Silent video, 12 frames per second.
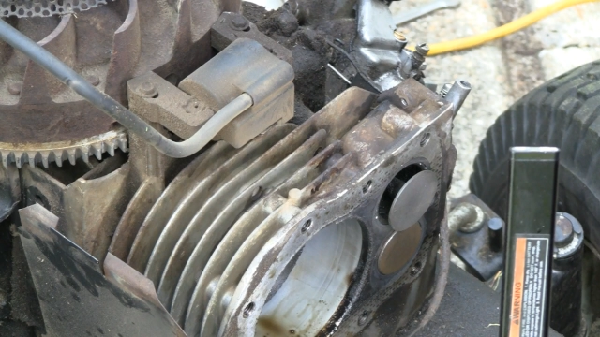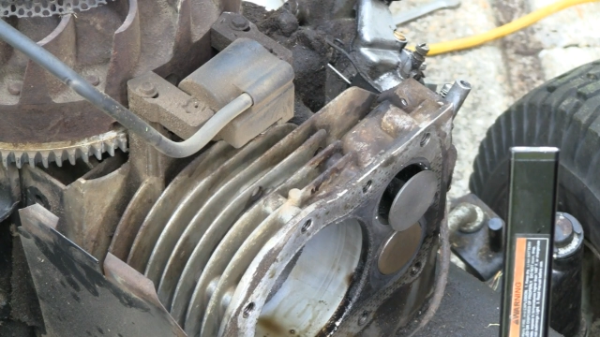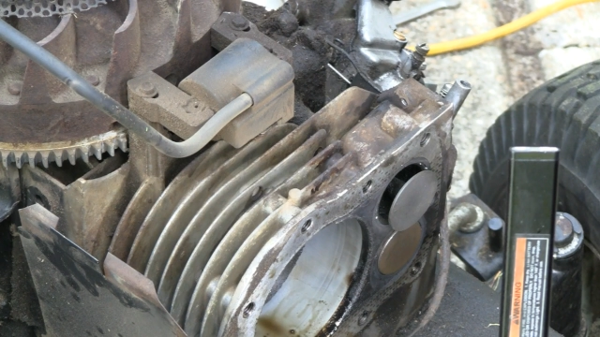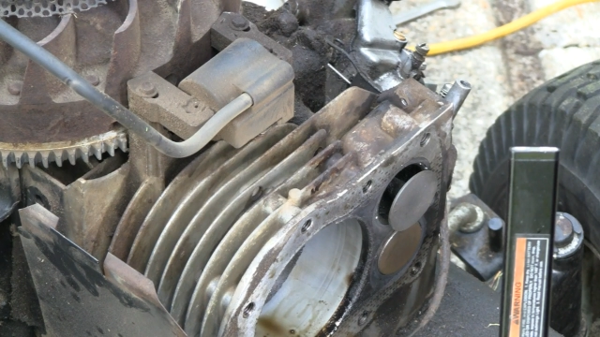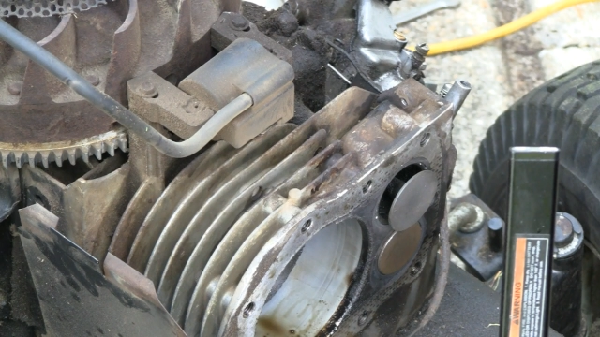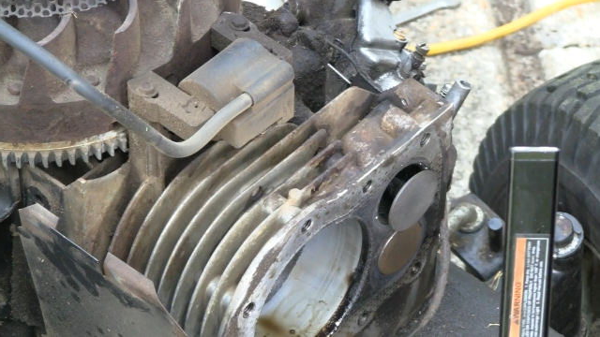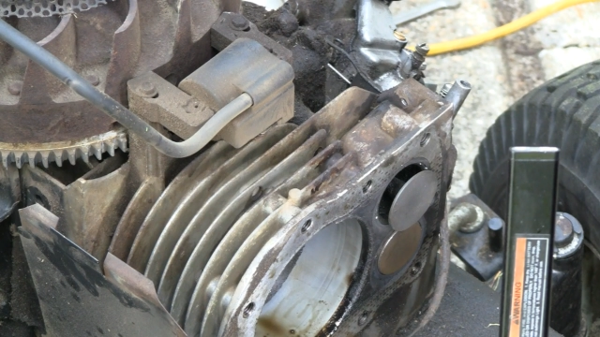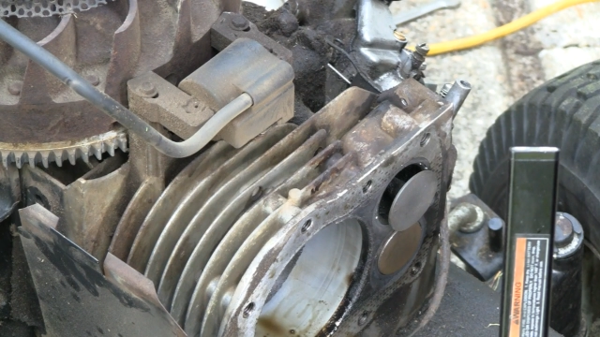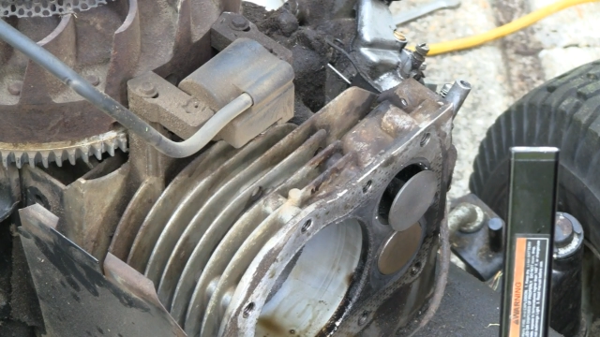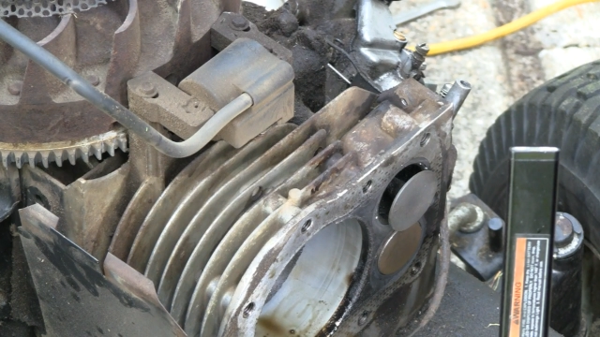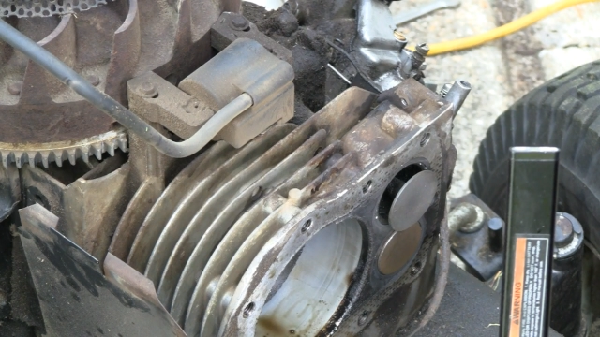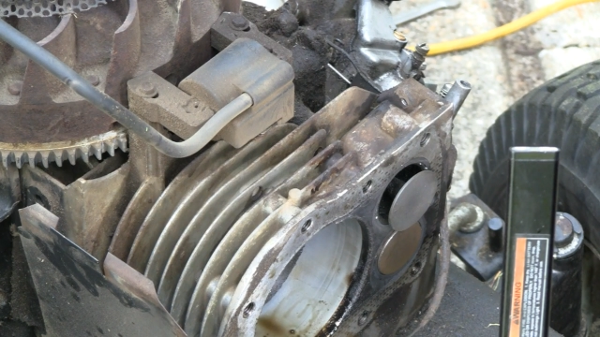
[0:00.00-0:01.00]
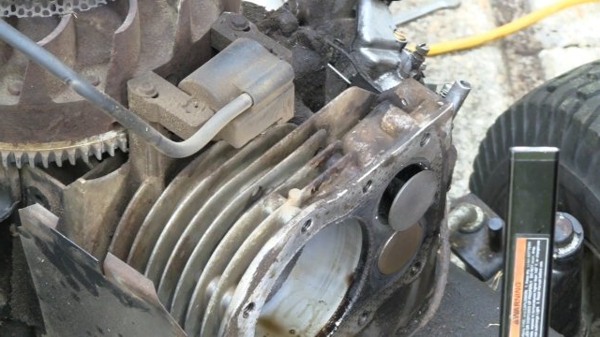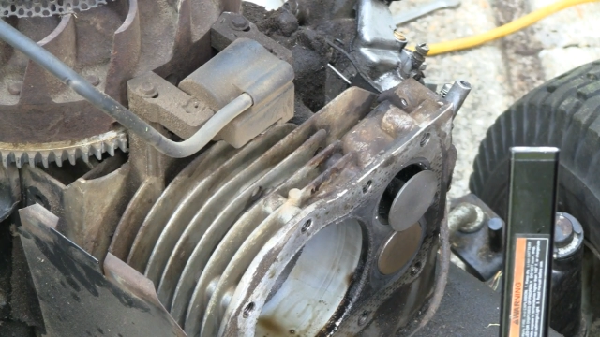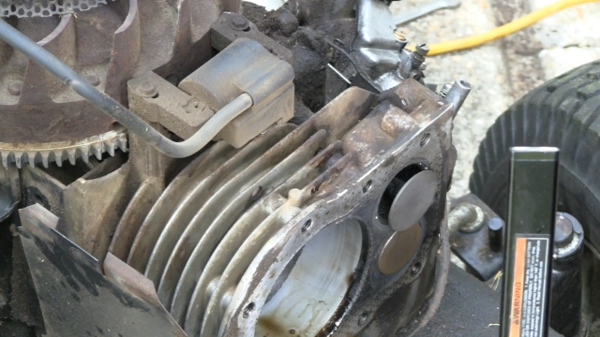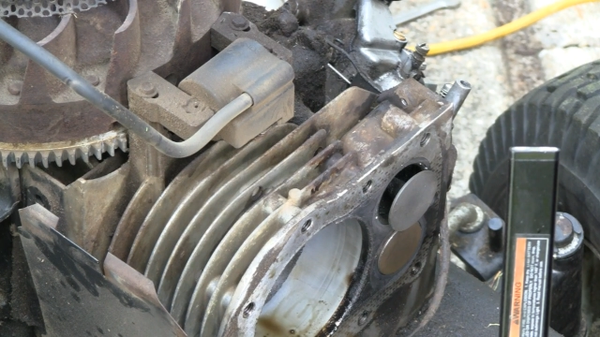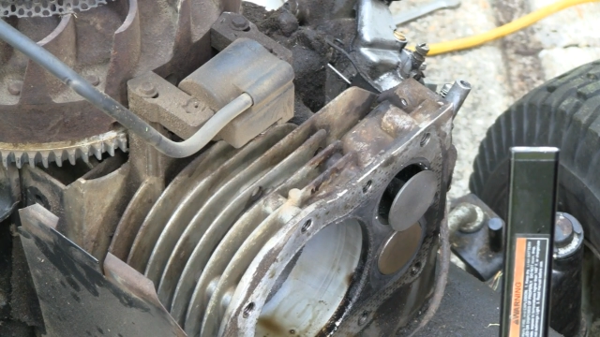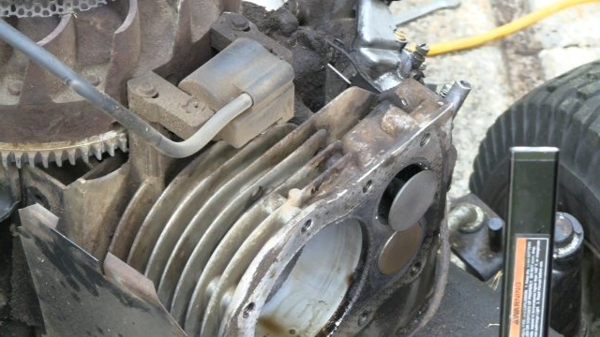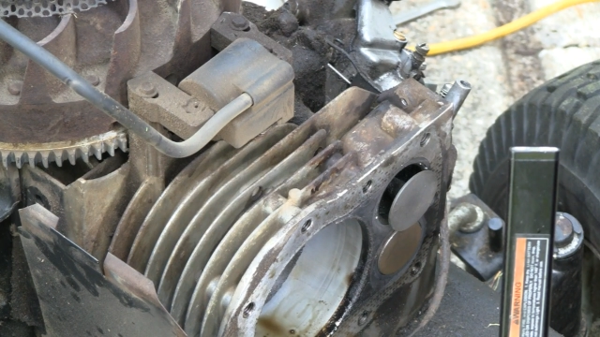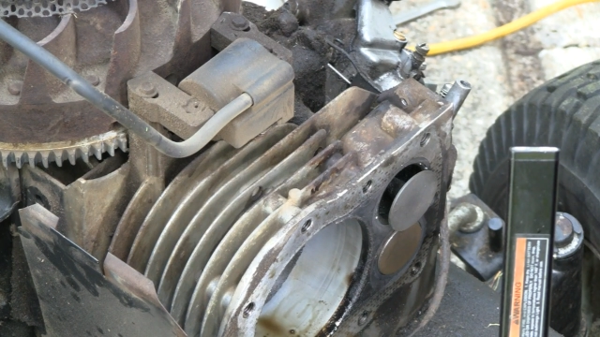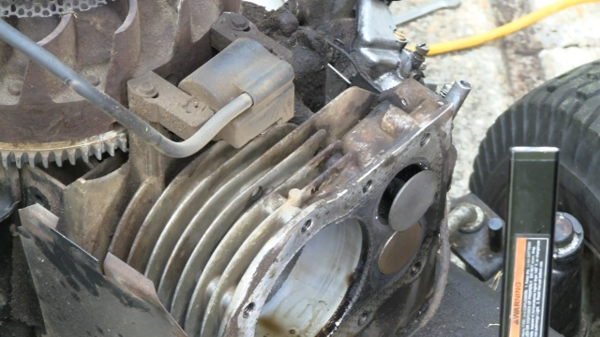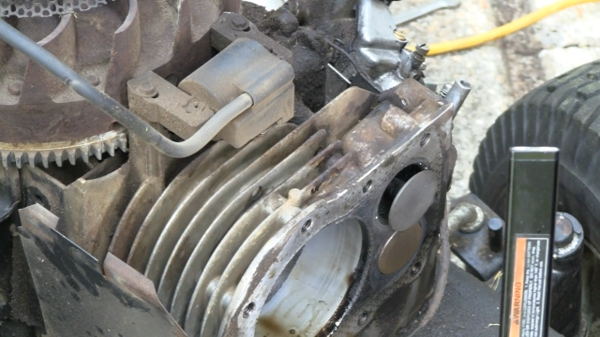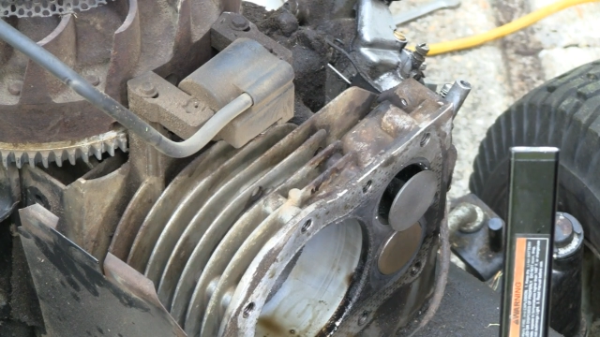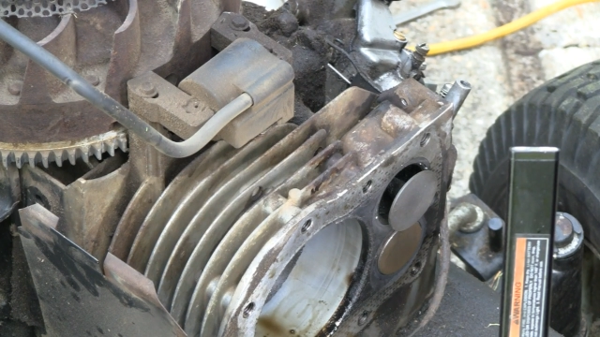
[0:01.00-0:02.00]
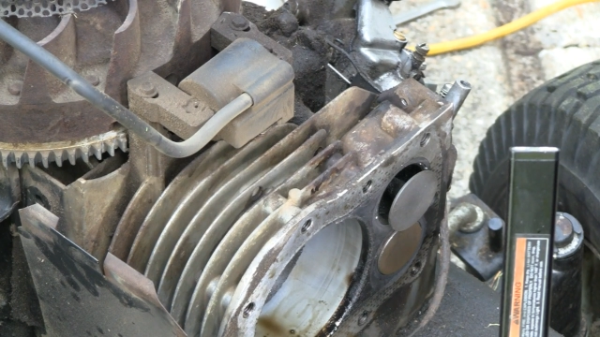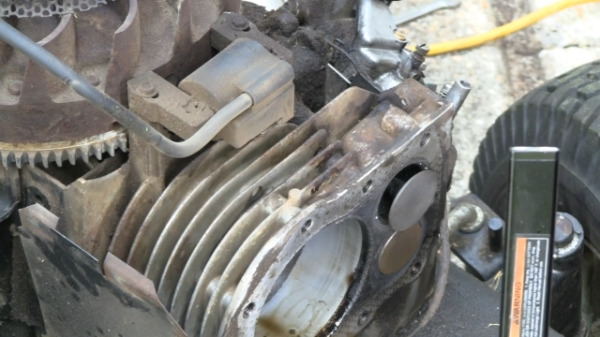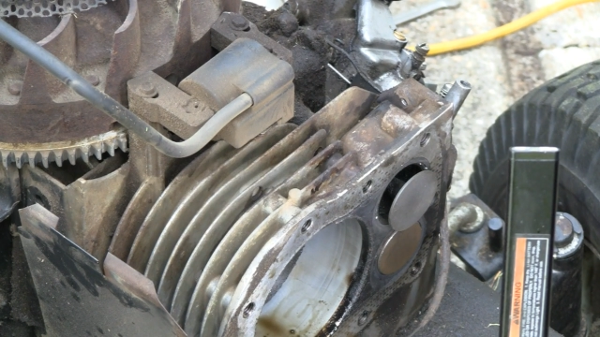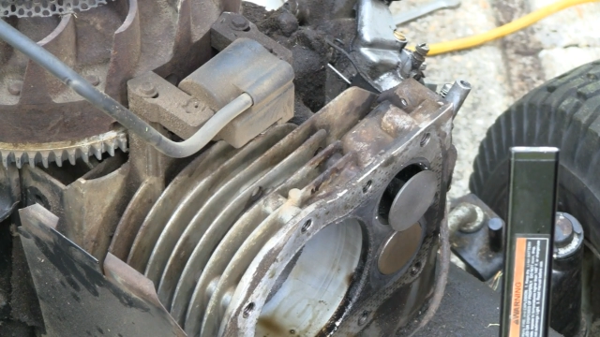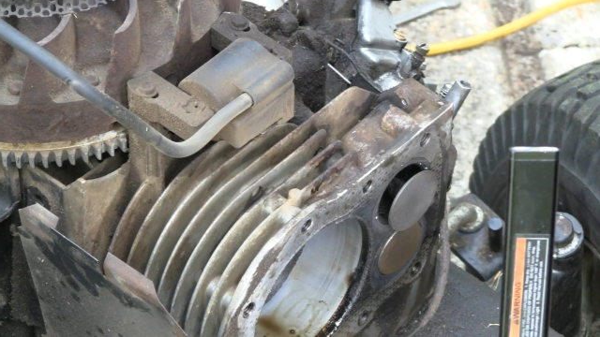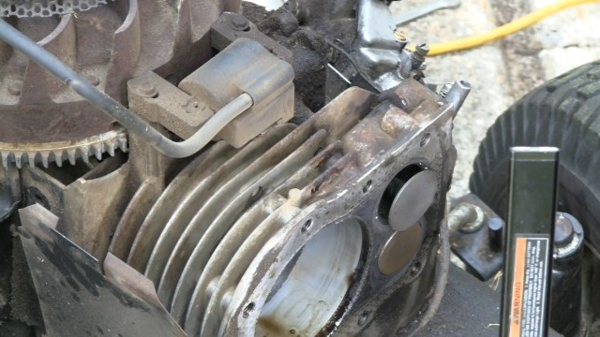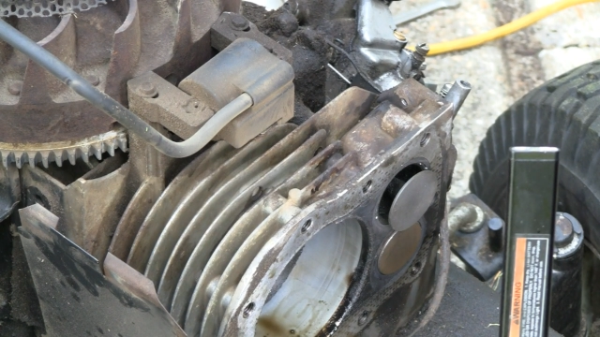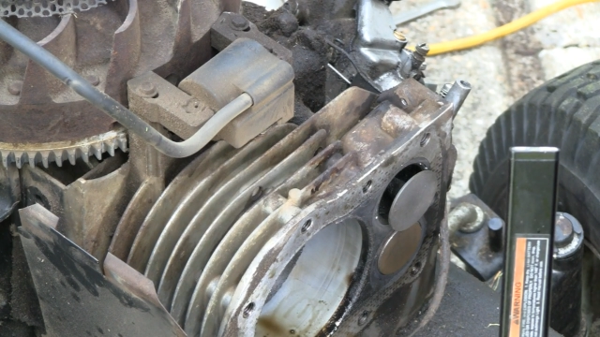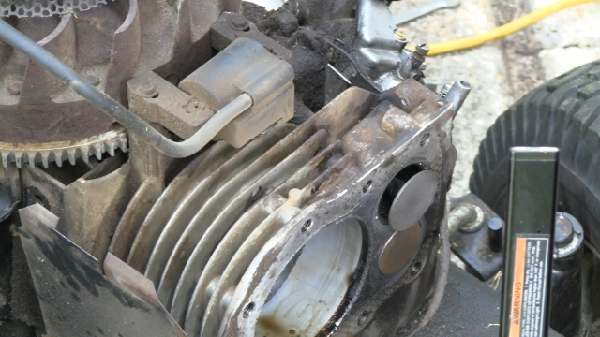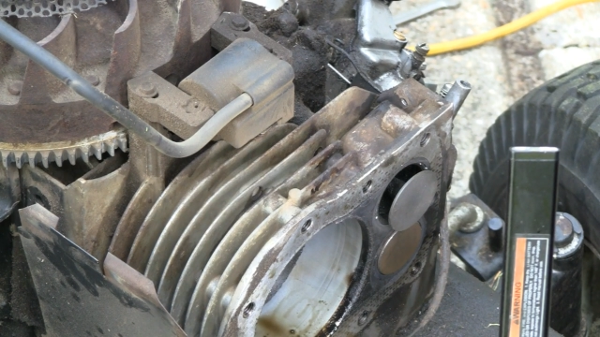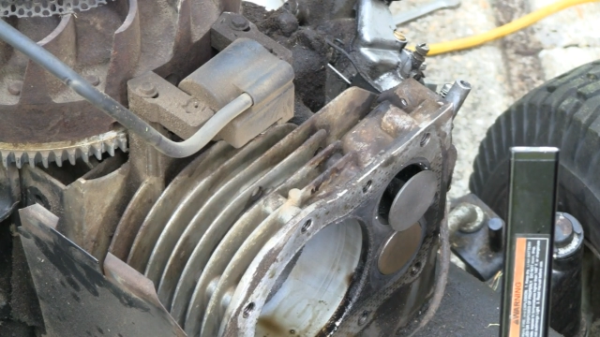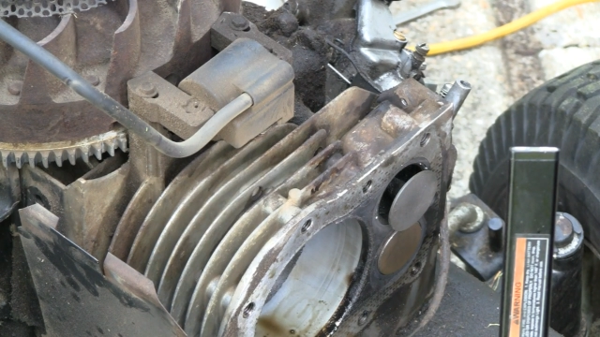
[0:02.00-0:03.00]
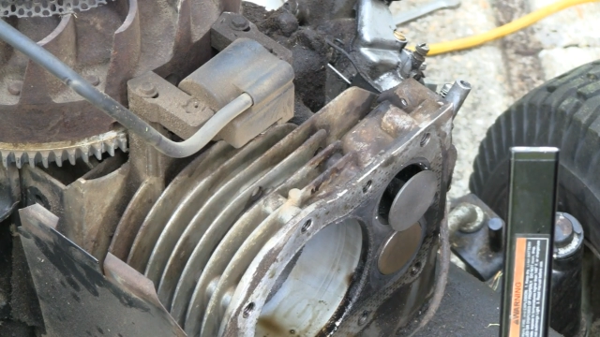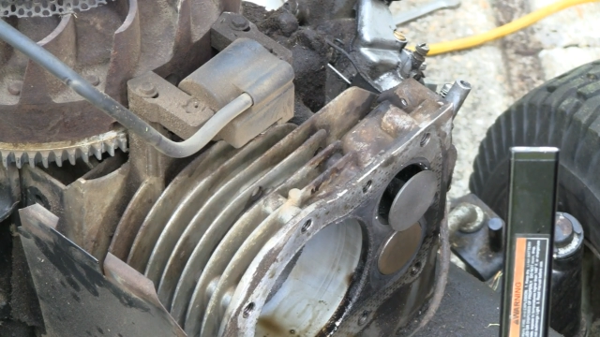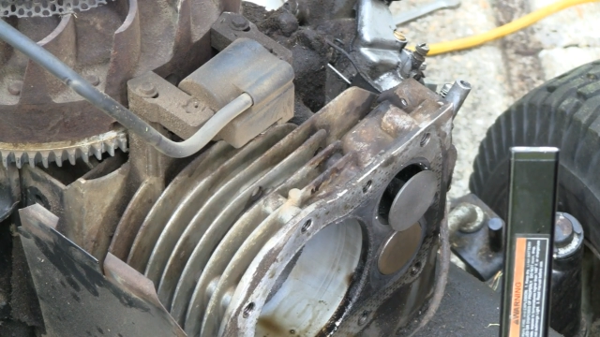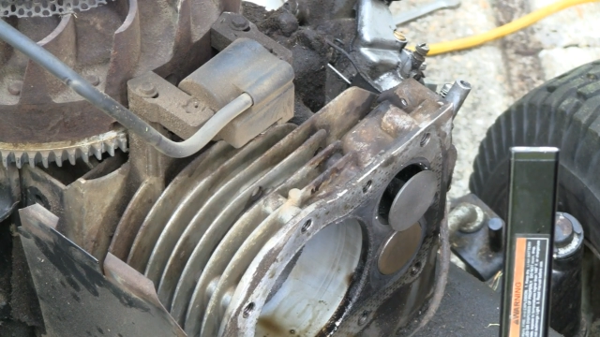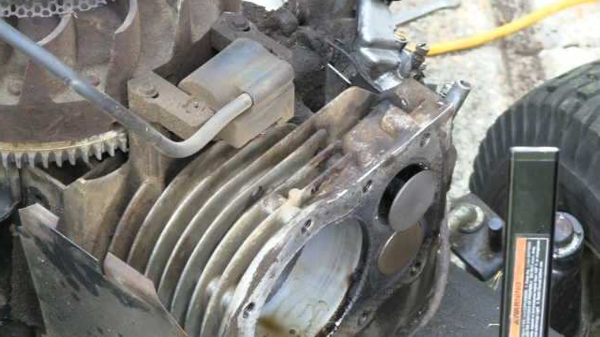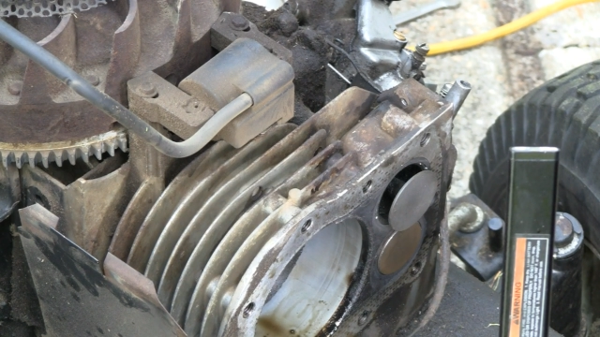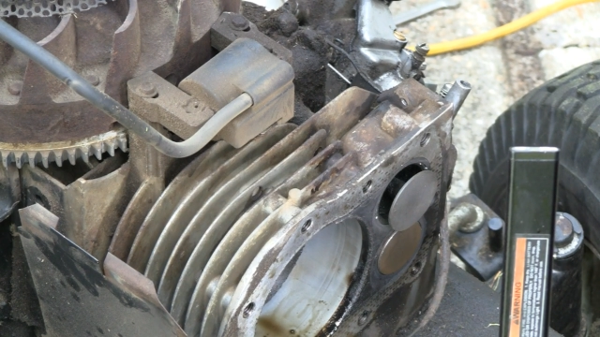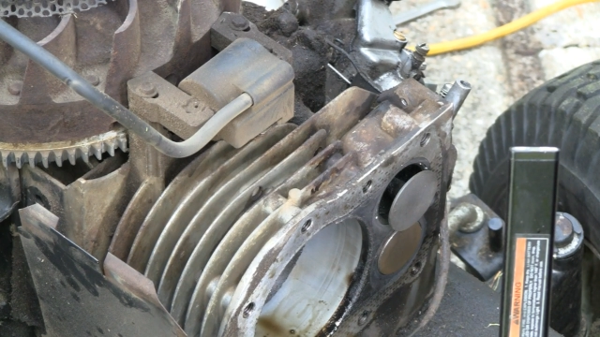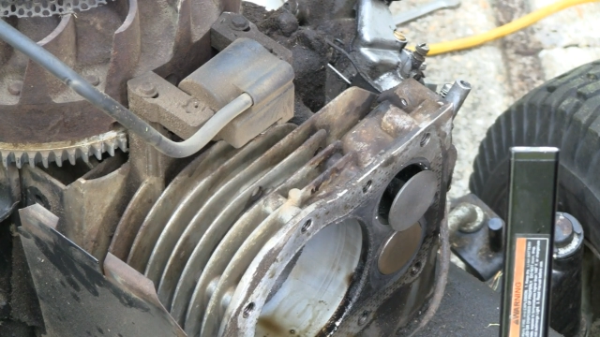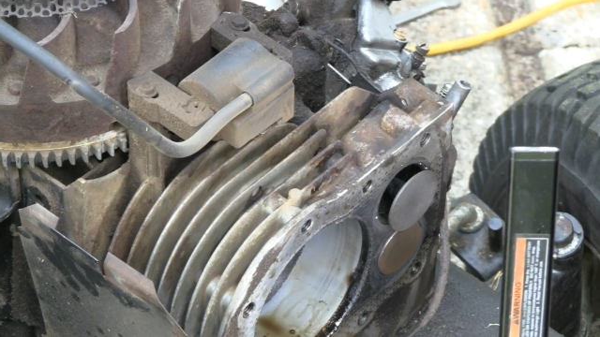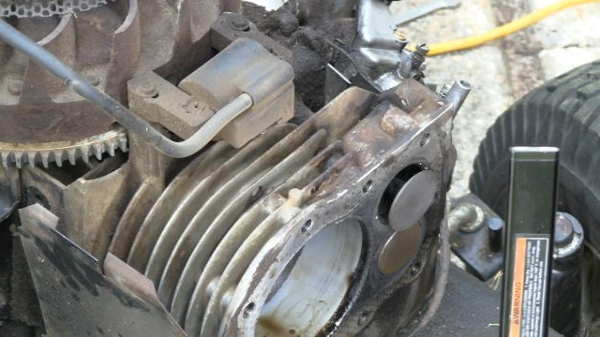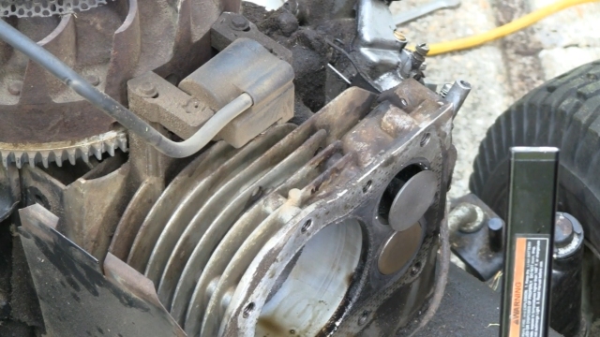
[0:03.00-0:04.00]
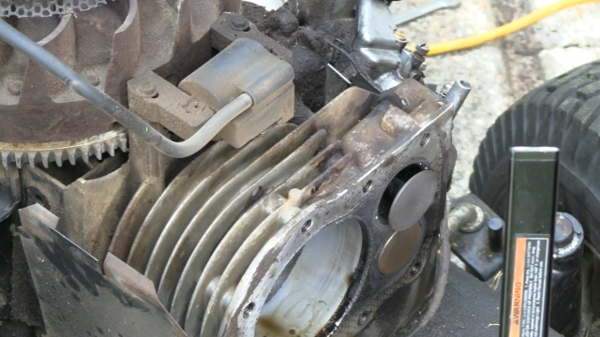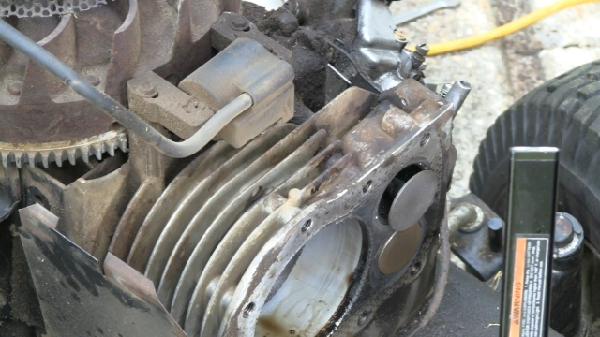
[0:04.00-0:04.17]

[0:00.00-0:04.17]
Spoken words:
No face is visible, so there are no lips to read.